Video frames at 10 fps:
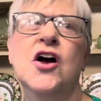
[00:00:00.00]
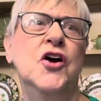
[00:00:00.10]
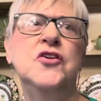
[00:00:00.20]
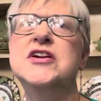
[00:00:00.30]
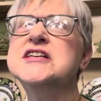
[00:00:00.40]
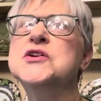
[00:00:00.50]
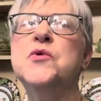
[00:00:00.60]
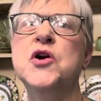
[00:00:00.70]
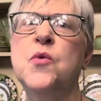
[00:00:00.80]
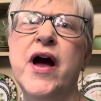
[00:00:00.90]
Who doesn't
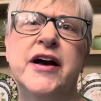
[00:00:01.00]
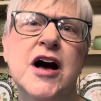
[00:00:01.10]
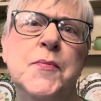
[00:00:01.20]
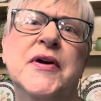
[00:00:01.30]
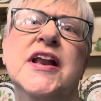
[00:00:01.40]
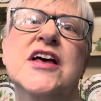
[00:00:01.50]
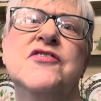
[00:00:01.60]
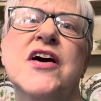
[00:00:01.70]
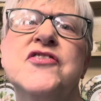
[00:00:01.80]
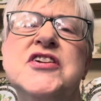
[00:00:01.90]
want to wake up and live
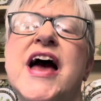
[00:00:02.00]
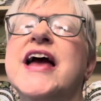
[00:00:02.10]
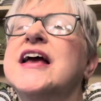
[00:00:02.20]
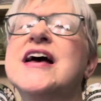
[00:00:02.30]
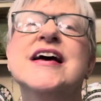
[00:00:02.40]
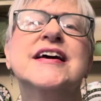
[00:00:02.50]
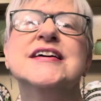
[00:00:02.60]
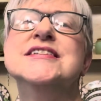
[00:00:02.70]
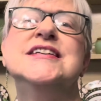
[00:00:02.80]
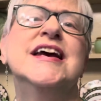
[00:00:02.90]
every day
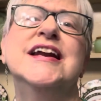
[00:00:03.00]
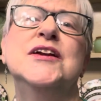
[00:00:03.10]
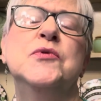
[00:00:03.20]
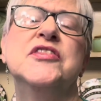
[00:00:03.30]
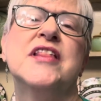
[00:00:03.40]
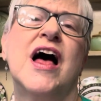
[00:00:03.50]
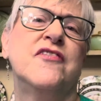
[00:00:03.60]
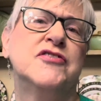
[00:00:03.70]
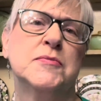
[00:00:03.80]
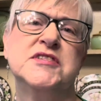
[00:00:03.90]
contented with
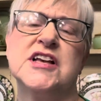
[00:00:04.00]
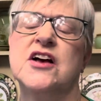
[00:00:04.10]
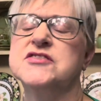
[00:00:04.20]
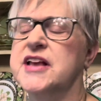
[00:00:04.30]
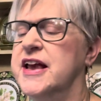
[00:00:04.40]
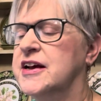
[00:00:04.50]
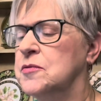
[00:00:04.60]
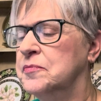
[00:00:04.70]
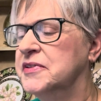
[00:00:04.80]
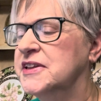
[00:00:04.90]
life themselves in
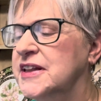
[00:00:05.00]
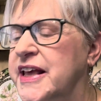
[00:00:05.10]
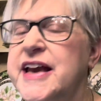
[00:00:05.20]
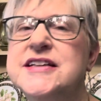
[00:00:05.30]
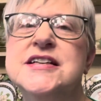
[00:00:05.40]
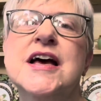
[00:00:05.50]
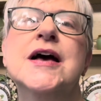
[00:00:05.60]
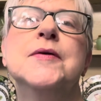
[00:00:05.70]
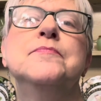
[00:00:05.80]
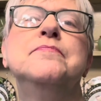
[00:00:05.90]
complete
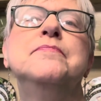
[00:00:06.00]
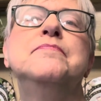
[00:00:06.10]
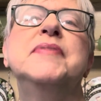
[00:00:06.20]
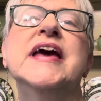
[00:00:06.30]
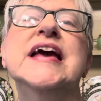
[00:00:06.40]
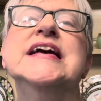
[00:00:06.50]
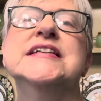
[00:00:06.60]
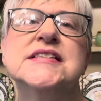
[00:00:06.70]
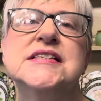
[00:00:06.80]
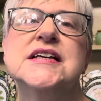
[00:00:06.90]

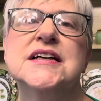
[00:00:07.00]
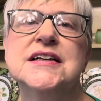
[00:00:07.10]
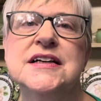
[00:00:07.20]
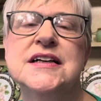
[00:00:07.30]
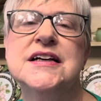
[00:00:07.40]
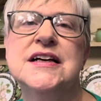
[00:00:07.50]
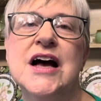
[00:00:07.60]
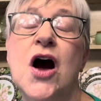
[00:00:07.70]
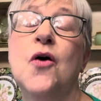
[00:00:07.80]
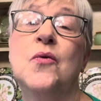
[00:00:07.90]
peace?
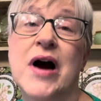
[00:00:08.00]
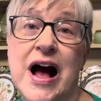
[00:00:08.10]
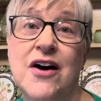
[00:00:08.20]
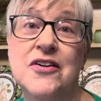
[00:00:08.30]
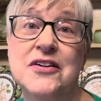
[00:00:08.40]
Wow.